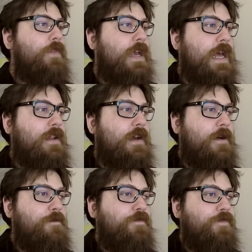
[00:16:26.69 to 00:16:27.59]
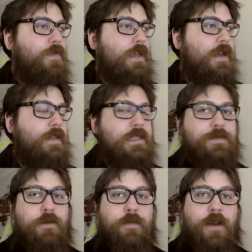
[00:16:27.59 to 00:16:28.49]
And yeah, that's
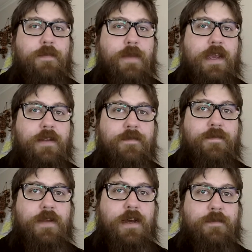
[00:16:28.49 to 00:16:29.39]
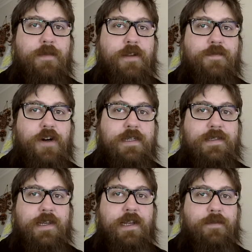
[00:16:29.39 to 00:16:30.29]
probably my main advice
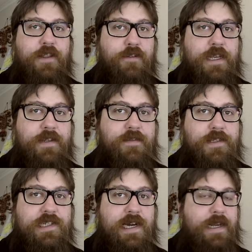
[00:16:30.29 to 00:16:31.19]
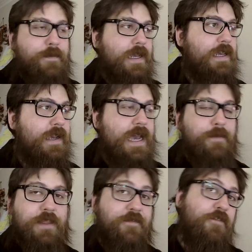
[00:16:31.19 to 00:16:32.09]
to anyone looking to start up making a game
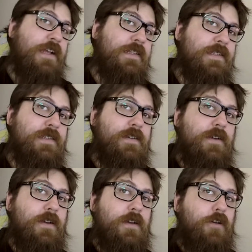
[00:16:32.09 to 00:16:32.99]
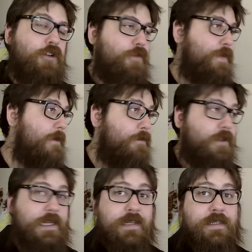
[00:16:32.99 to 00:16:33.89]
with their friends or people
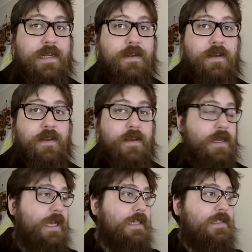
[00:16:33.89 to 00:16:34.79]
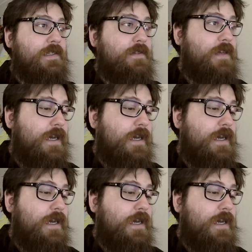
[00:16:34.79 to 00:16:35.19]
on the internet, is